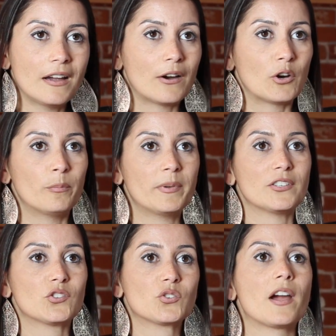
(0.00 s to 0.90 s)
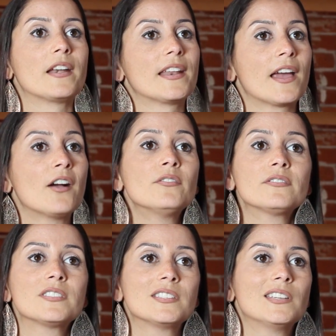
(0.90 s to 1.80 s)
are open to trying it
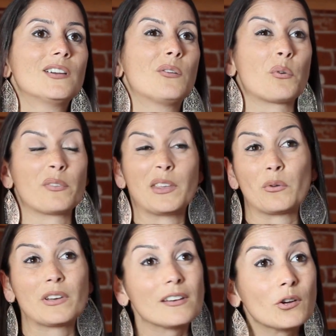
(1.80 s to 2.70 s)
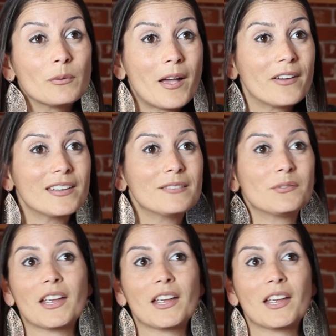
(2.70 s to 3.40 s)
out, or they already know about it.